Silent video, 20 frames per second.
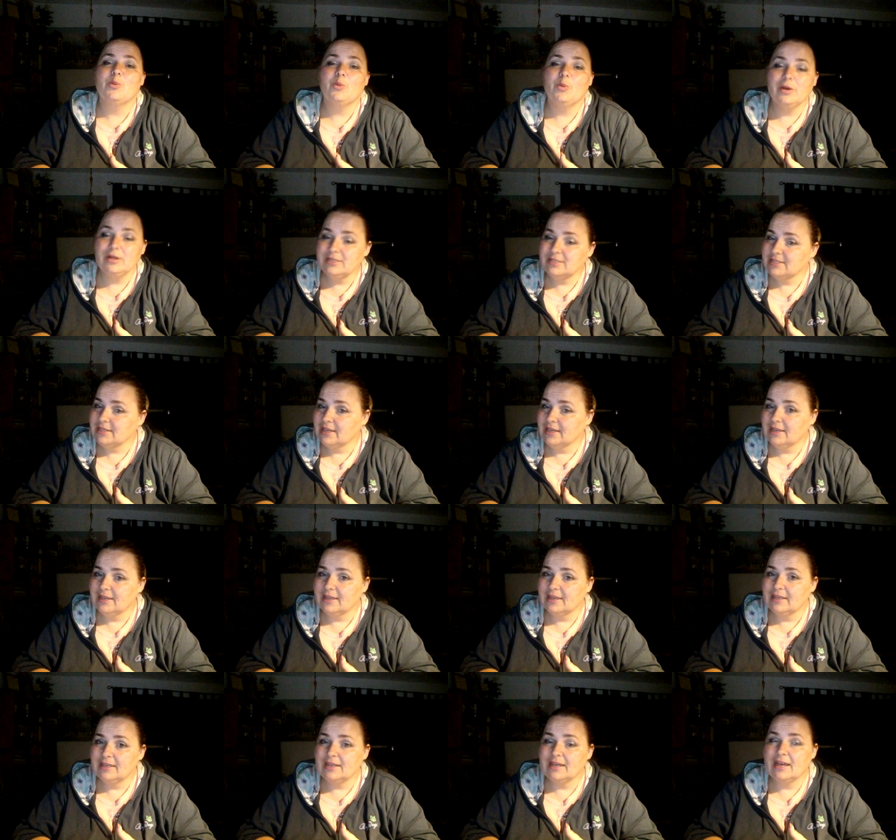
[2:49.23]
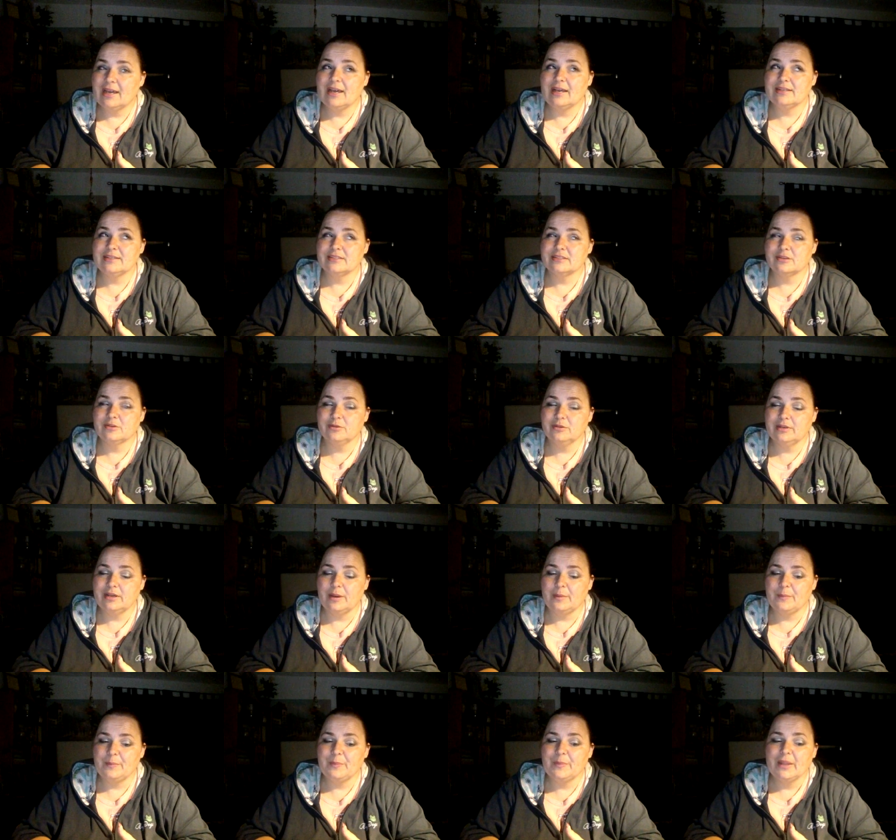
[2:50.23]
once again, I screwed
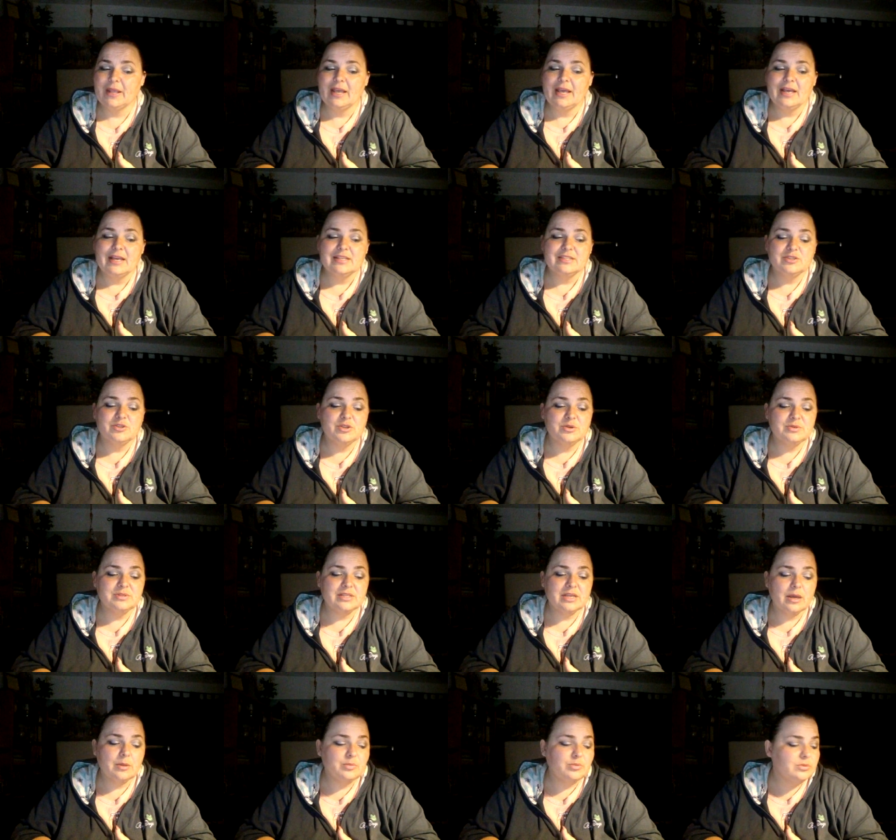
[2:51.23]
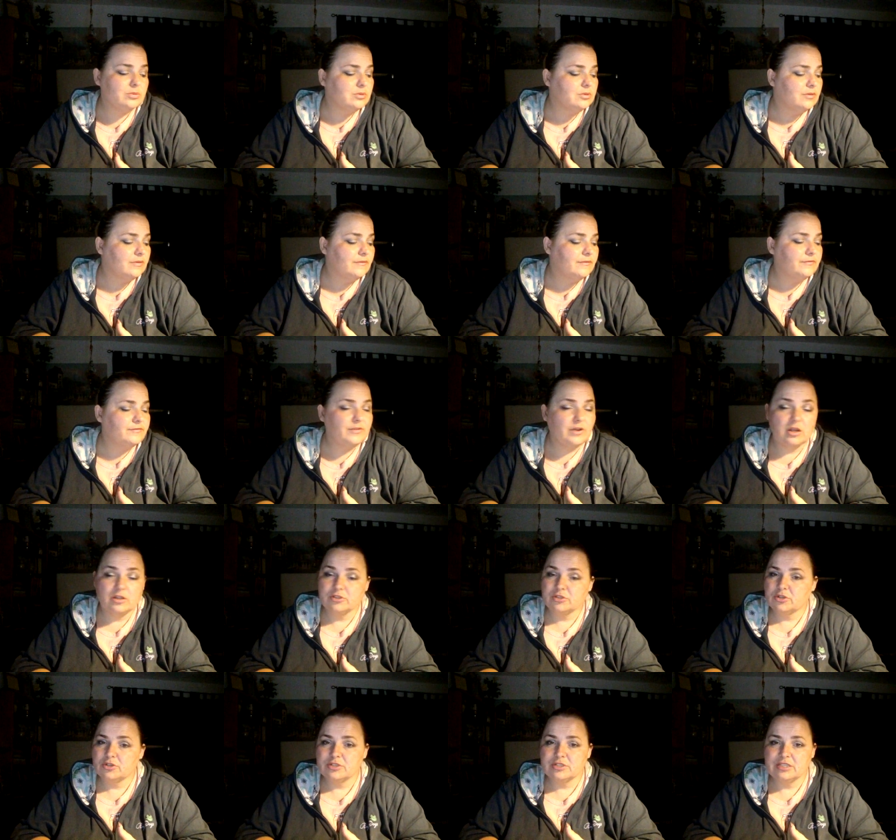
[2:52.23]
up. So there was a couple
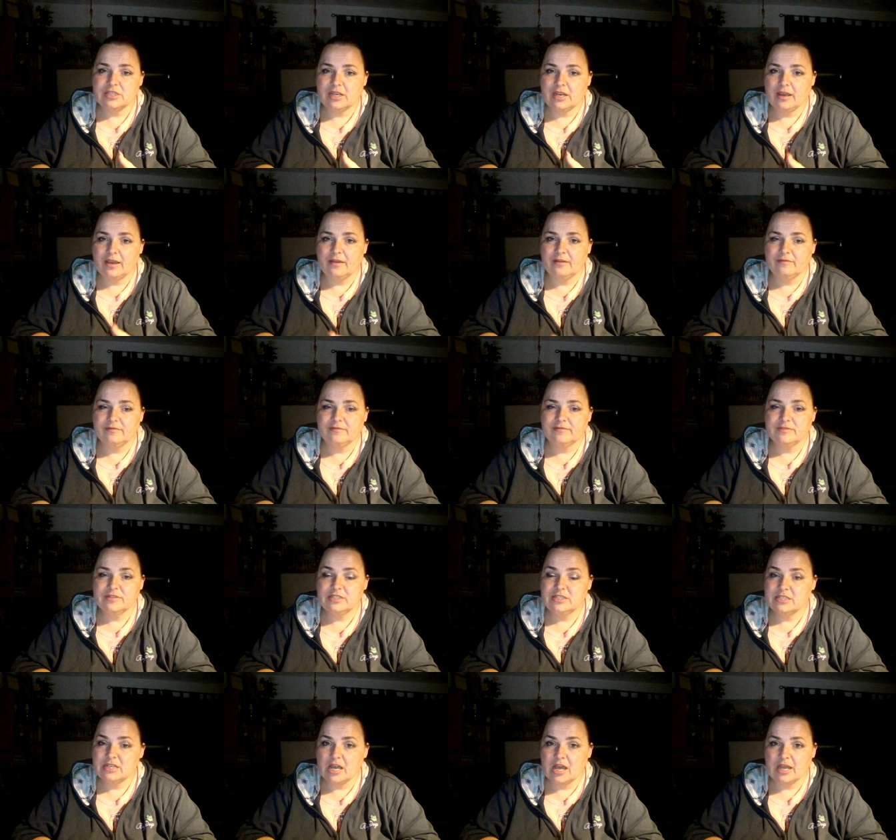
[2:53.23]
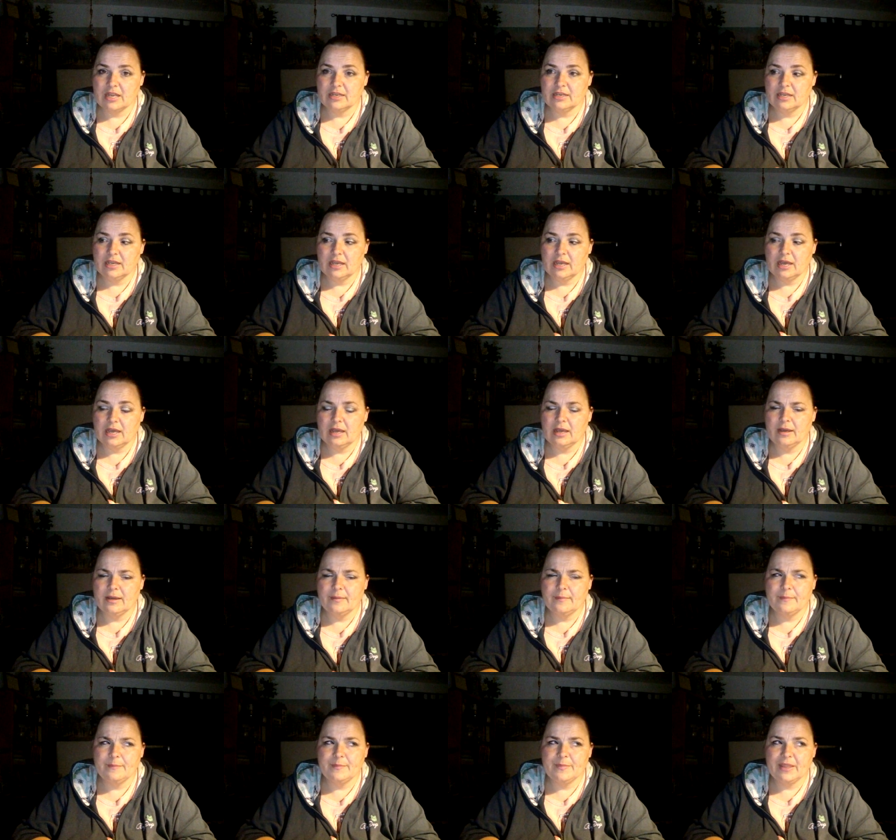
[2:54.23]
falters that I've done.
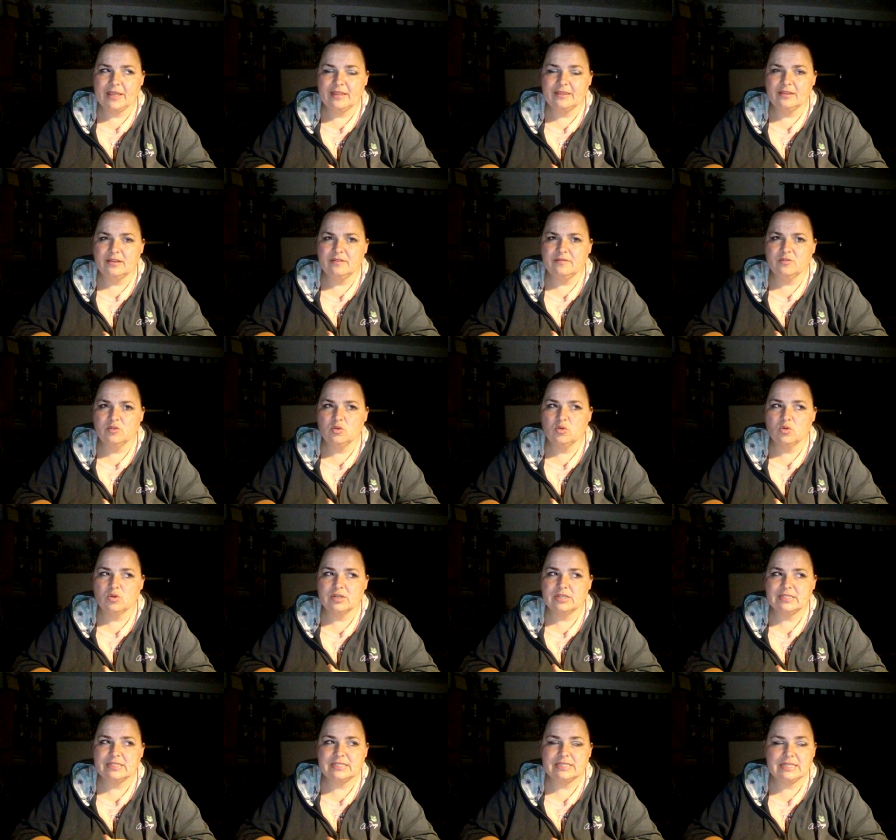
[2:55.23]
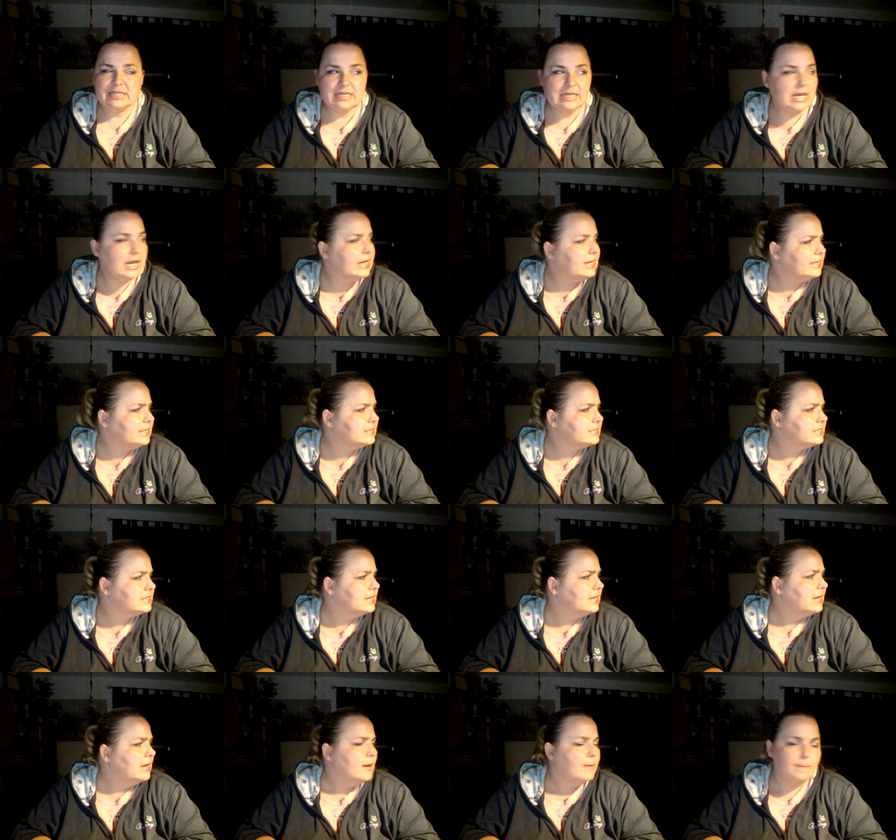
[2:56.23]
Um, and then of course tonight,
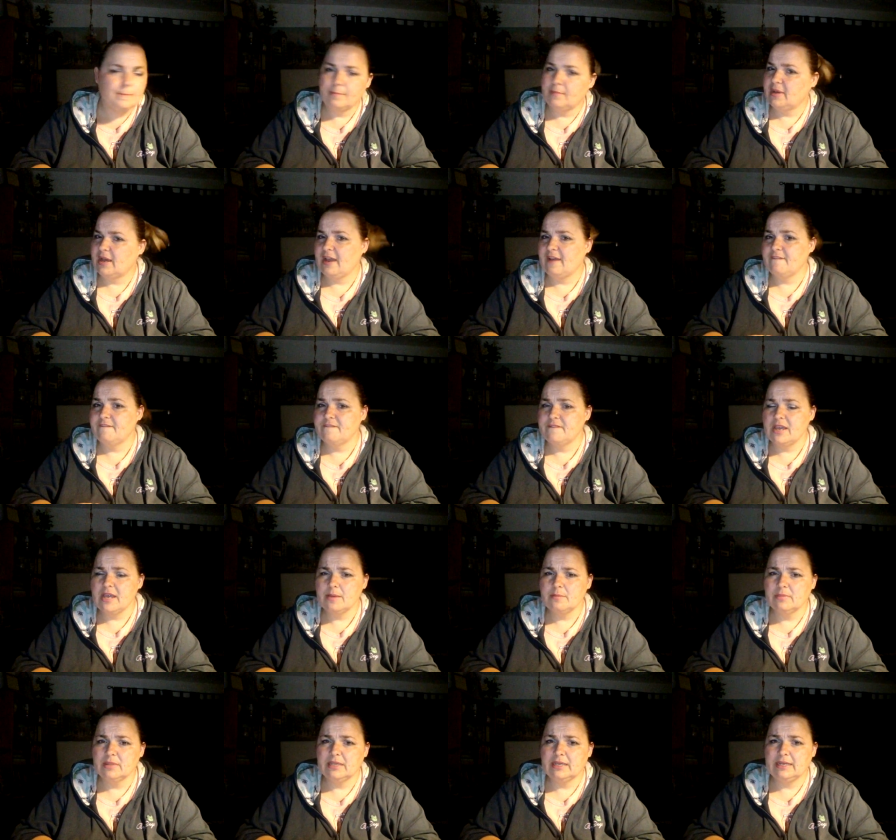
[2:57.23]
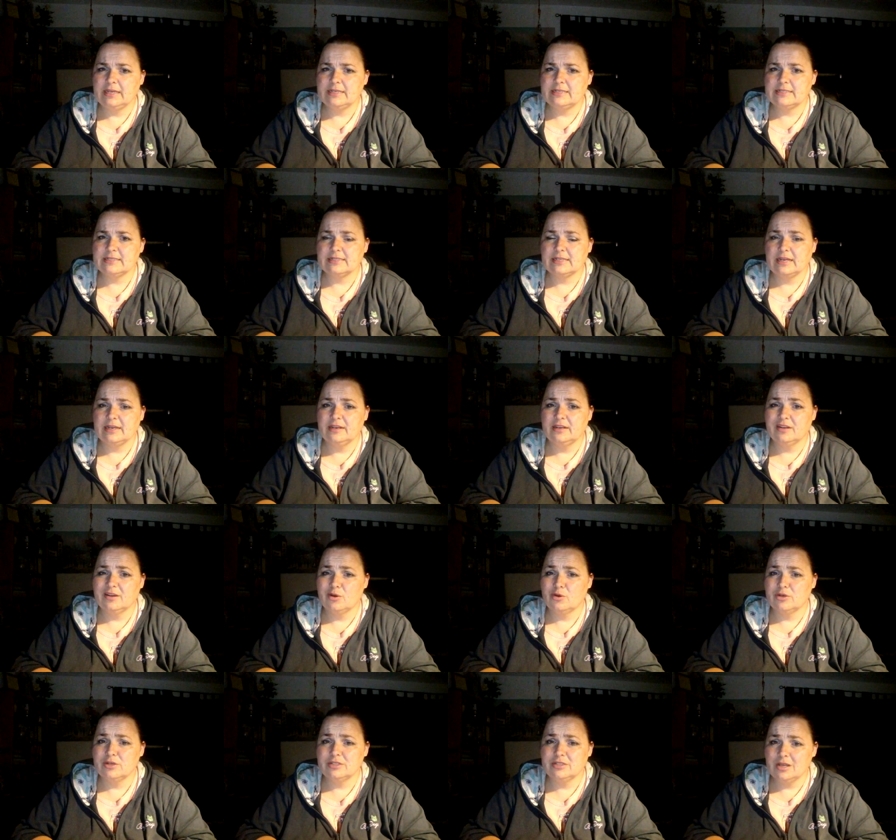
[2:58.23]
my family decided to
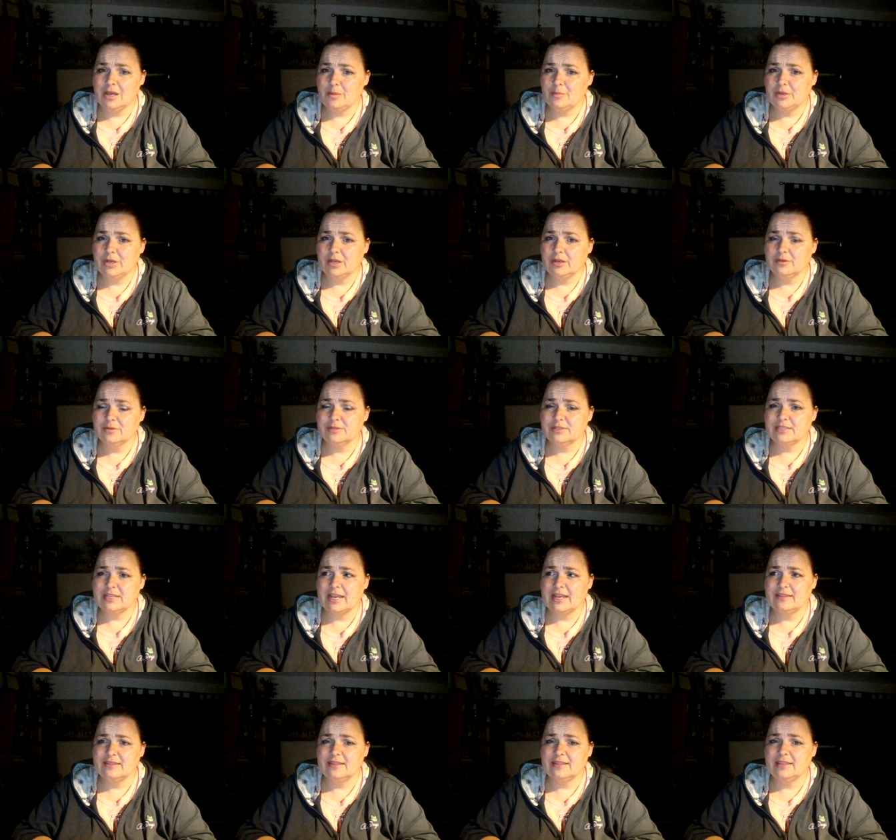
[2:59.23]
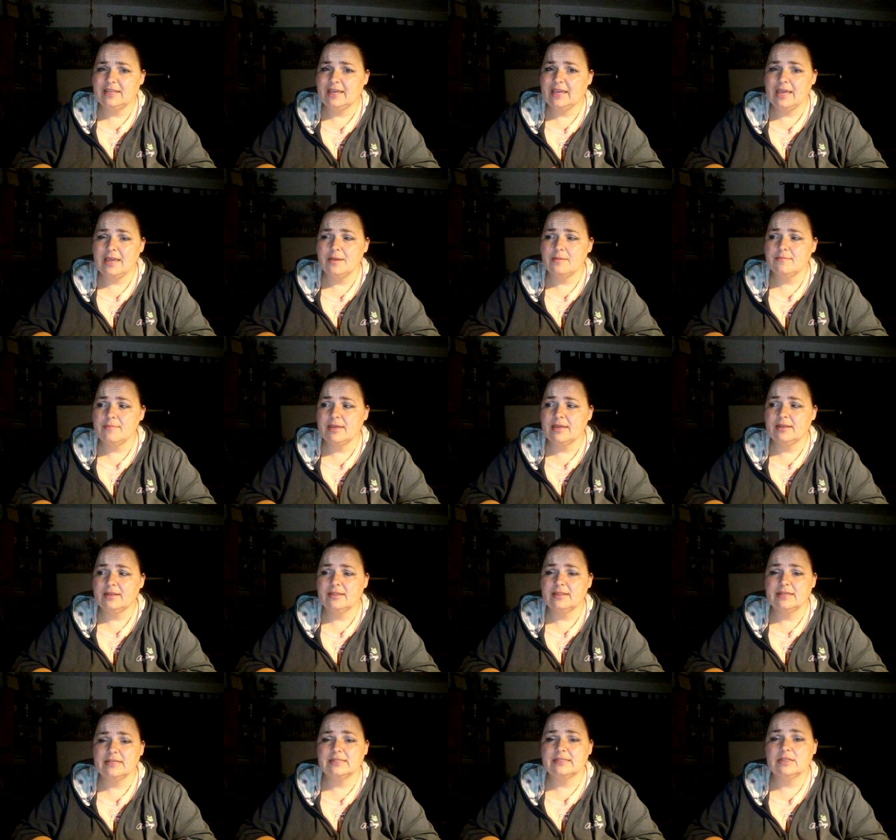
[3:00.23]
go to Domino's and then they came in
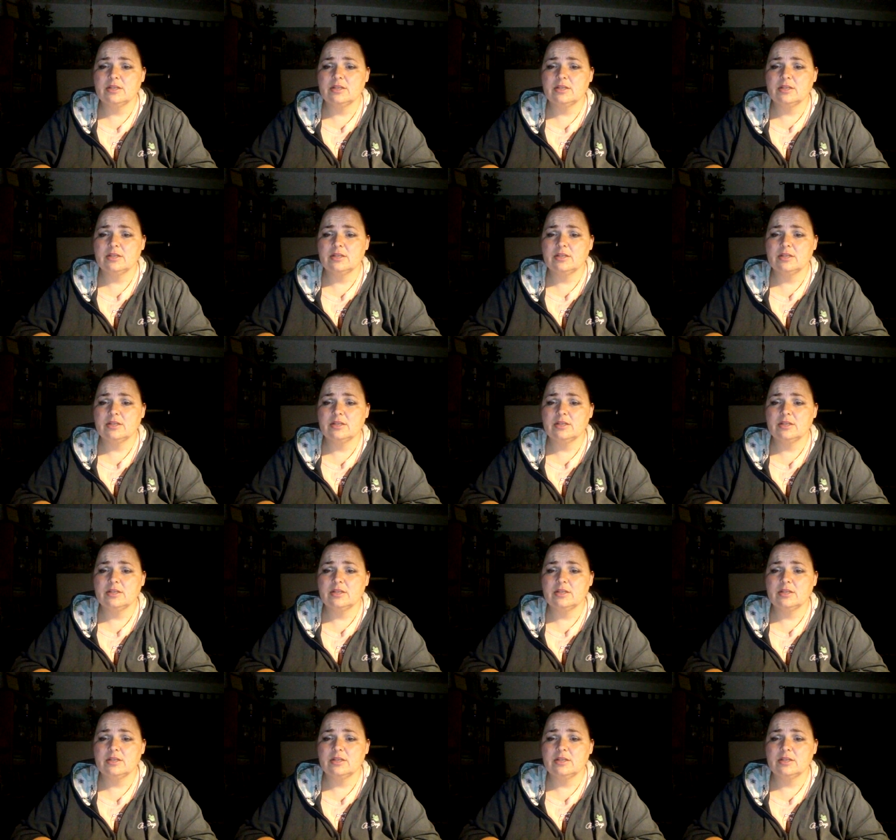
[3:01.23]
and they